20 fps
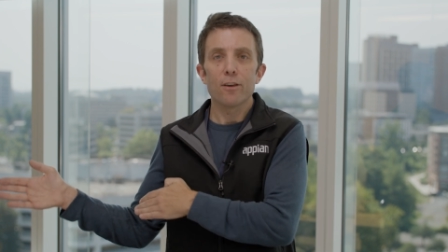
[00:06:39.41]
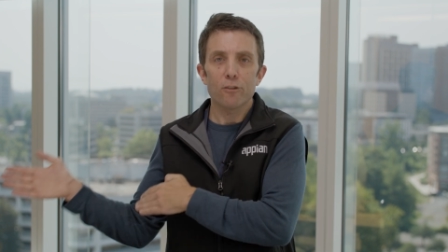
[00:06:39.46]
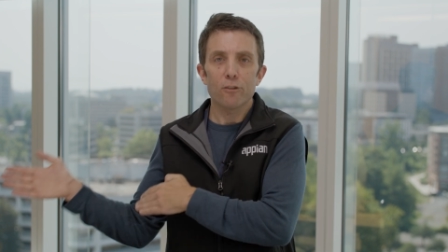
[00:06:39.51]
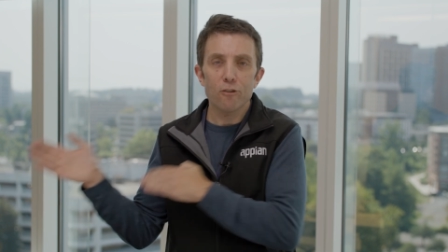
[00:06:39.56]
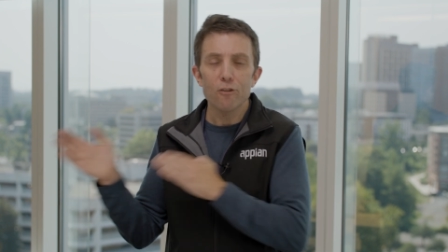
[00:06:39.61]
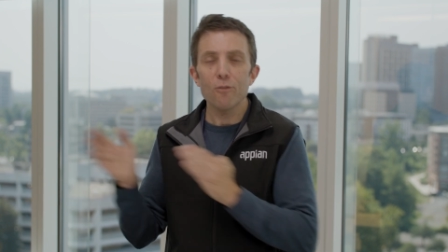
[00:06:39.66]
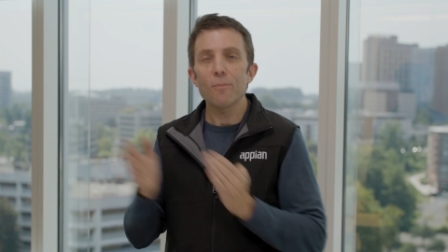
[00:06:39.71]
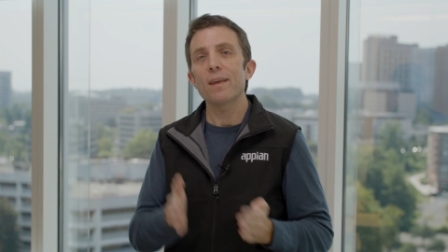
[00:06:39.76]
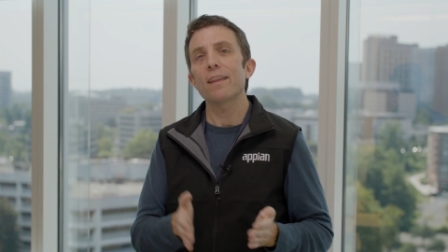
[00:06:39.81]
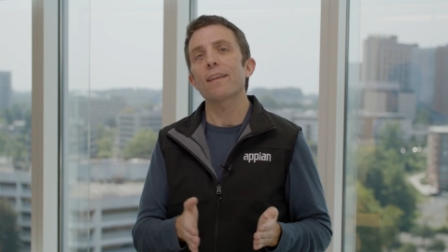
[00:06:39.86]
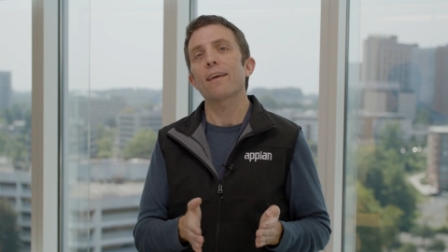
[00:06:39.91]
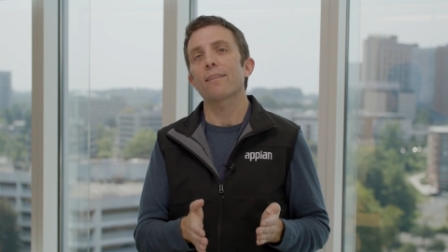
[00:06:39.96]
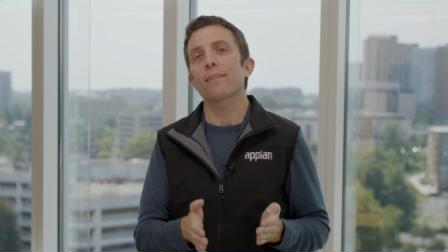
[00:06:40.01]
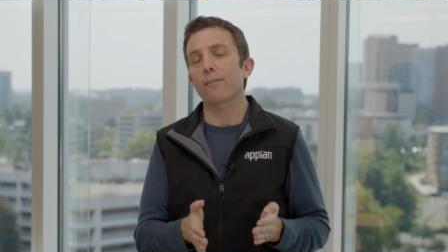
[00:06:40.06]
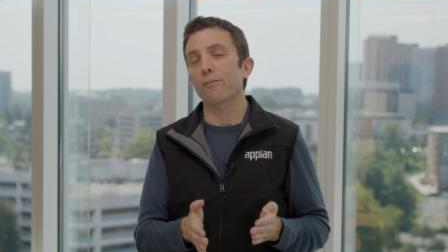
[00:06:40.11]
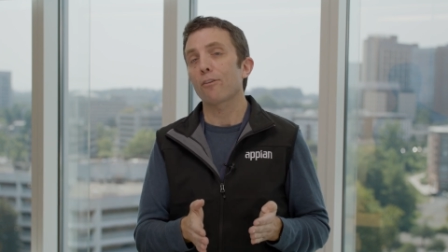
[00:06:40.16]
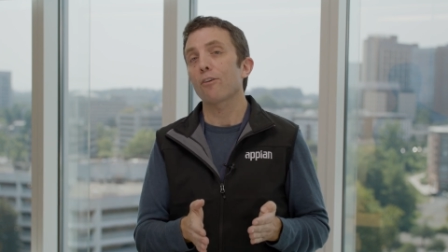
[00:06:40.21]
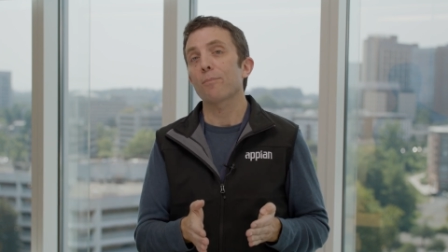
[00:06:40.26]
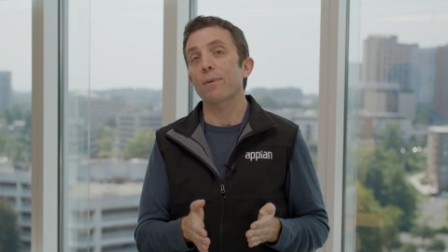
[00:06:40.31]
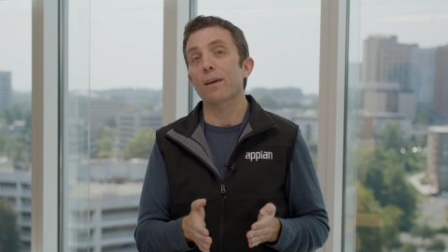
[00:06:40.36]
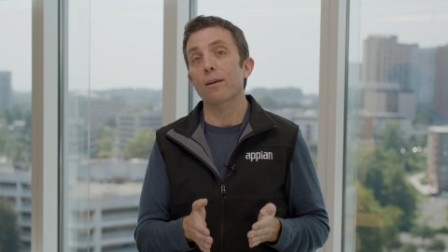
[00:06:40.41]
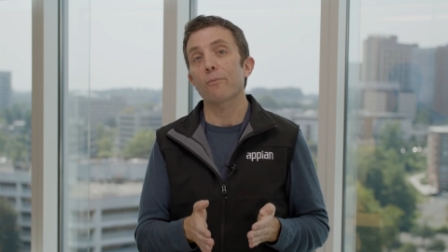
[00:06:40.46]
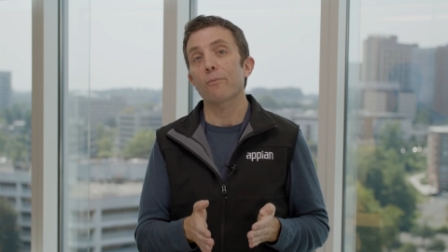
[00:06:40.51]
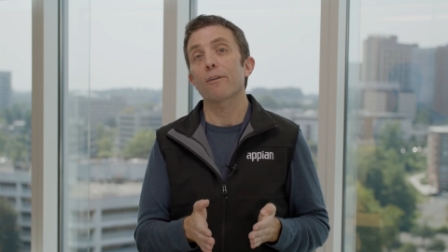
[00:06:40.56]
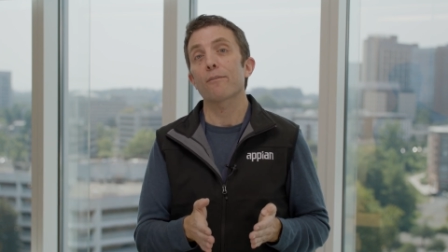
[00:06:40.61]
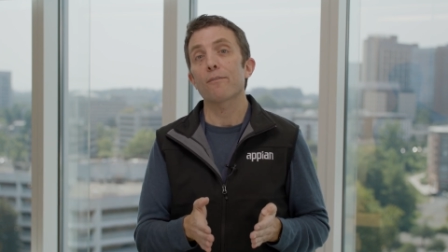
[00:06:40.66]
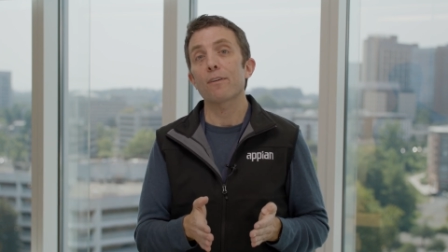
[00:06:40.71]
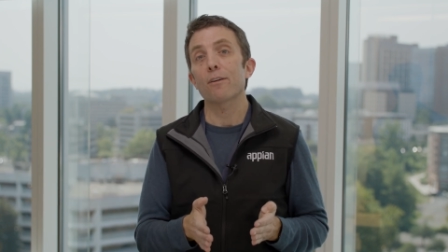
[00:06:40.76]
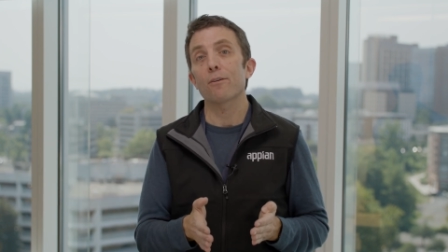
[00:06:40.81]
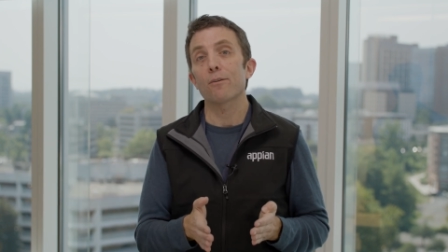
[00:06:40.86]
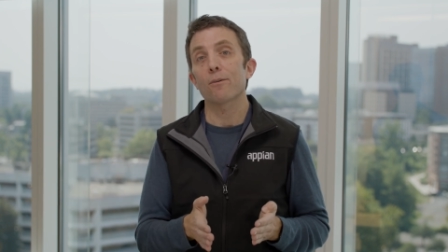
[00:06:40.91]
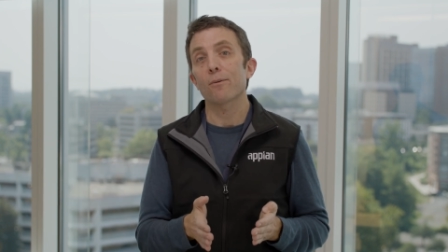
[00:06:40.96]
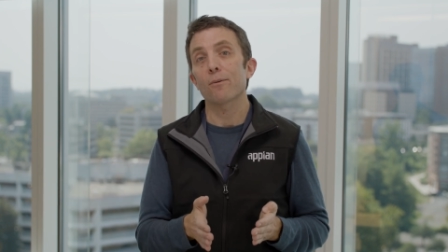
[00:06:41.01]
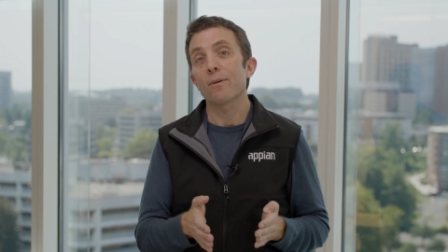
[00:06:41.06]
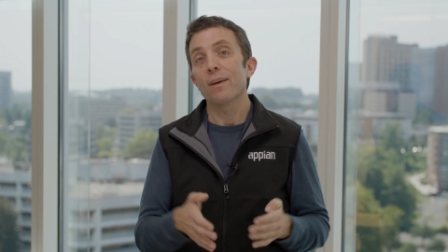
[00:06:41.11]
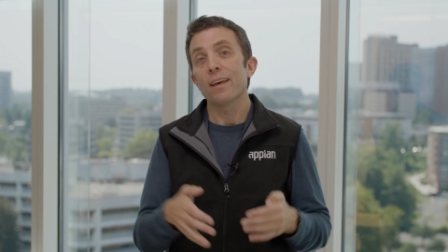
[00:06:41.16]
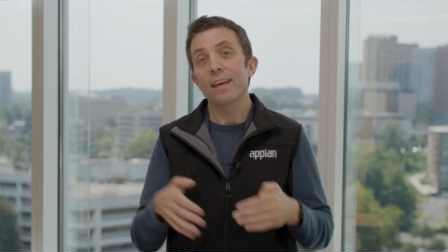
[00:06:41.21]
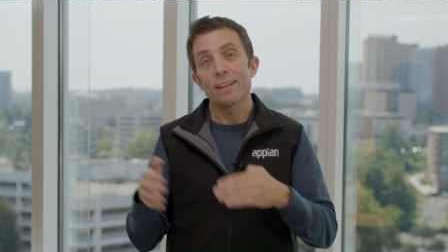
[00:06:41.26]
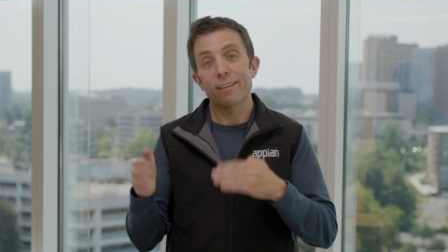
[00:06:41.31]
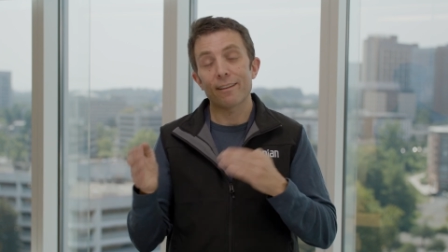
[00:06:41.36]
human in the loop can
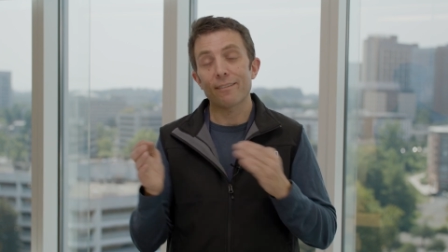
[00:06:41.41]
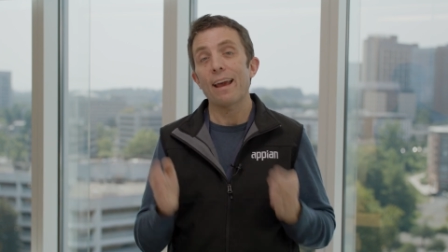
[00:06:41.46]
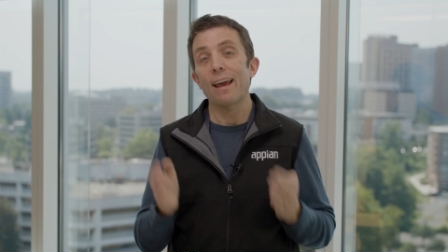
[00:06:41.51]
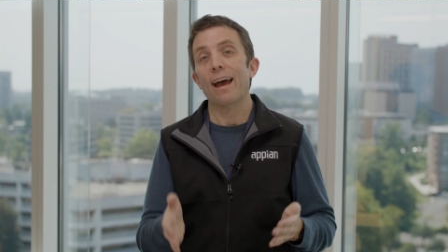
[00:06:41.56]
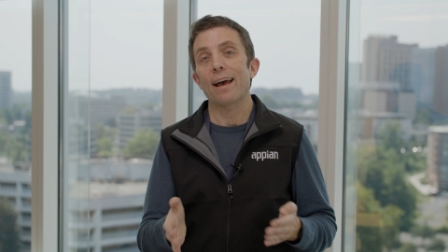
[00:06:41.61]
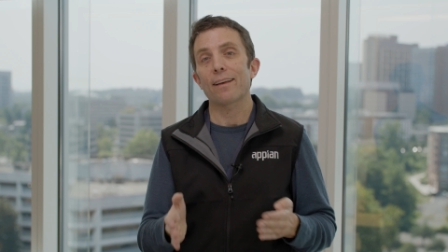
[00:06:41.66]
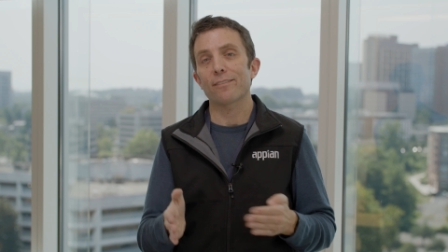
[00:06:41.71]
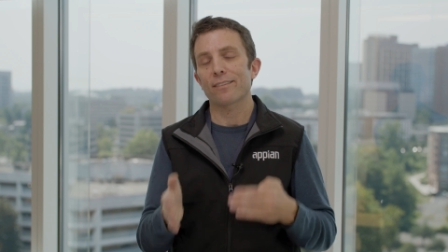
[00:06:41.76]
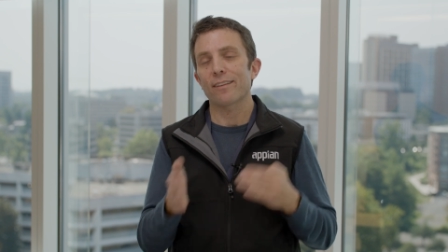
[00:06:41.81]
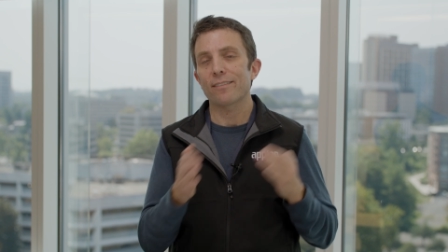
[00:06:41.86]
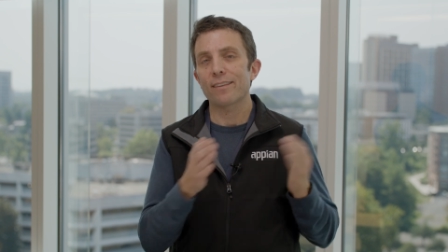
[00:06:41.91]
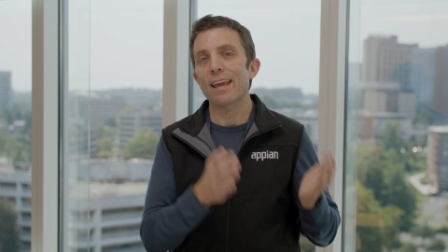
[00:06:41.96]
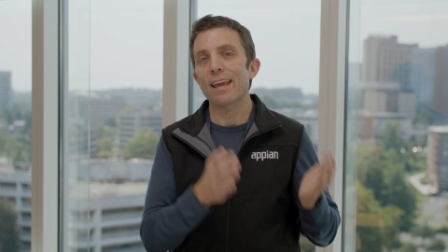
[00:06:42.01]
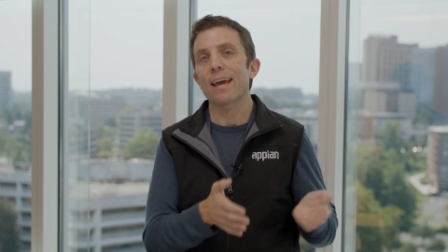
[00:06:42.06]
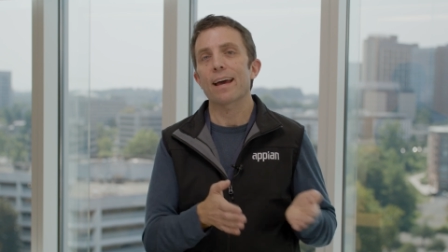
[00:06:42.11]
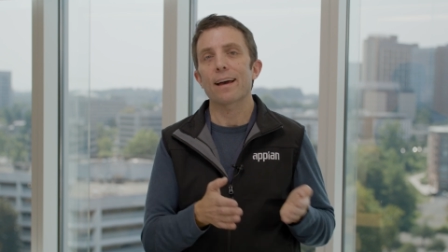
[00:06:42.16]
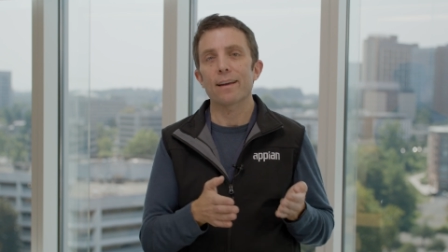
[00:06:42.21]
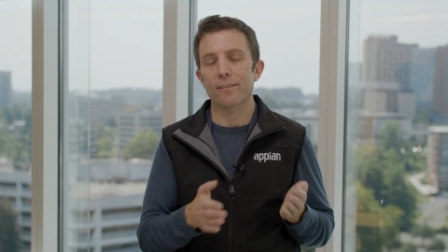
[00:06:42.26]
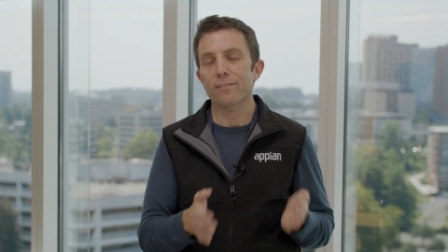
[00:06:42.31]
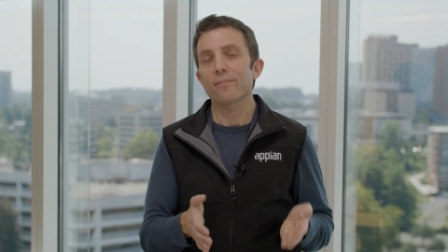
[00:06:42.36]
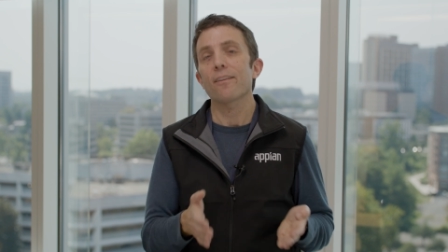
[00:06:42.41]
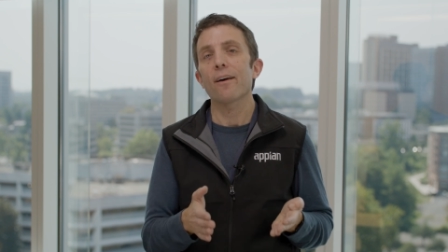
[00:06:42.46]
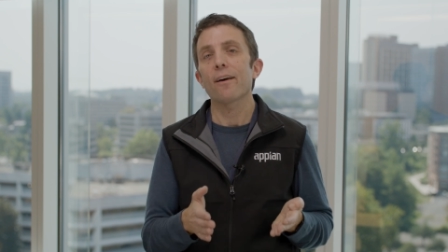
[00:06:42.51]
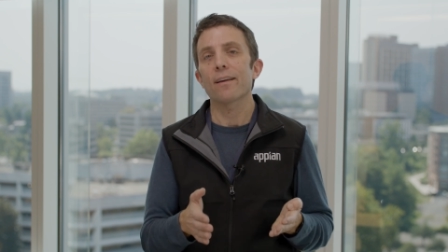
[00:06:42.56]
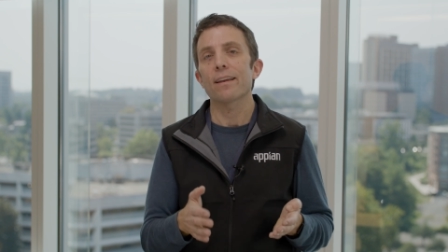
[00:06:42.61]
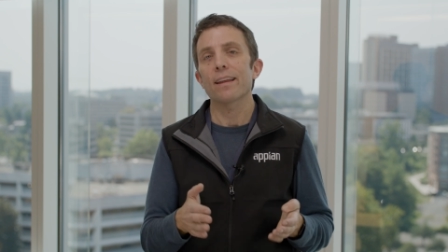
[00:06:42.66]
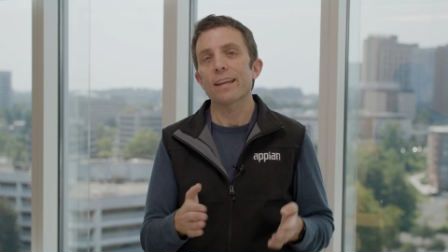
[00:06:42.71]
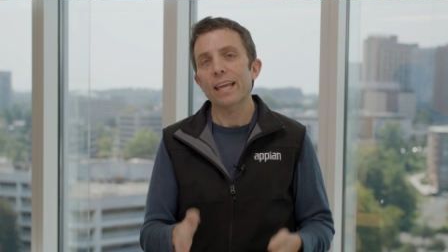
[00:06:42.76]
review the task that the AI has done.